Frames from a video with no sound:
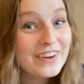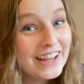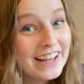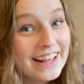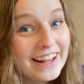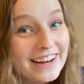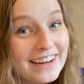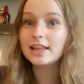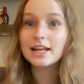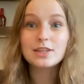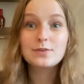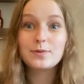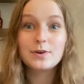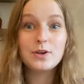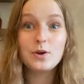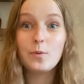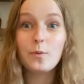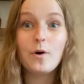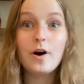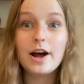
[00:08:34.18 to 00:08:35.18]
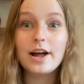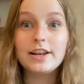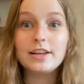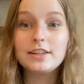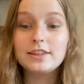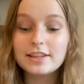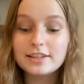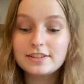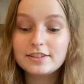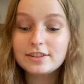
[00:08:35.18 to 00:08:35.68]
win. That's what you want.
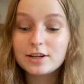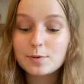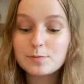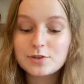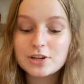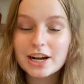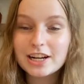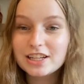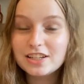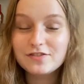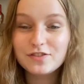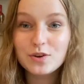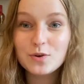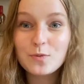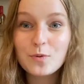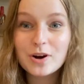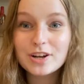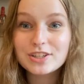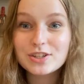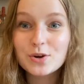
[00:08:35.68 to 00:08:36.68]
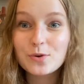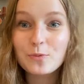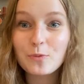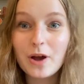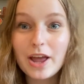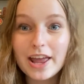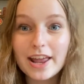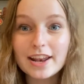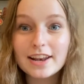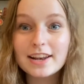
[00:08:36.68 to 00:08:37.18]
This is your objective. You want to
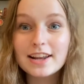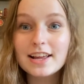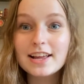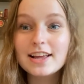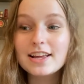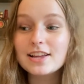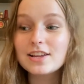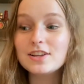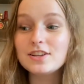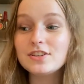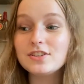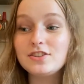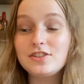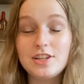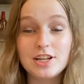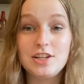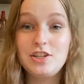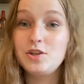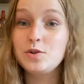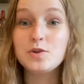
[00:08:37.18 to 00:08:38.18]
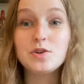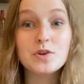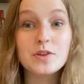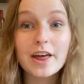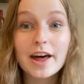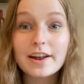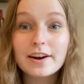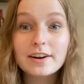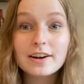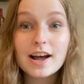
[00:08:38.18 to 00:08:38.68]
win. Did you do
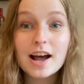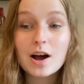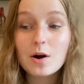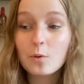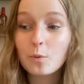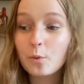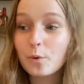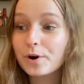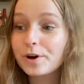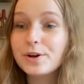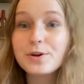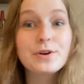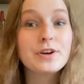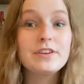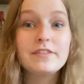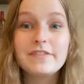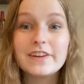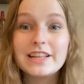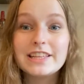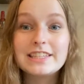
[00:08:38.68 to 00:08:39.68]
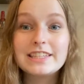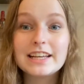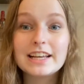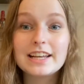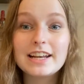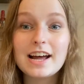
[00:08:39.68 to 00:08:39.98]
that or not? Were you convincing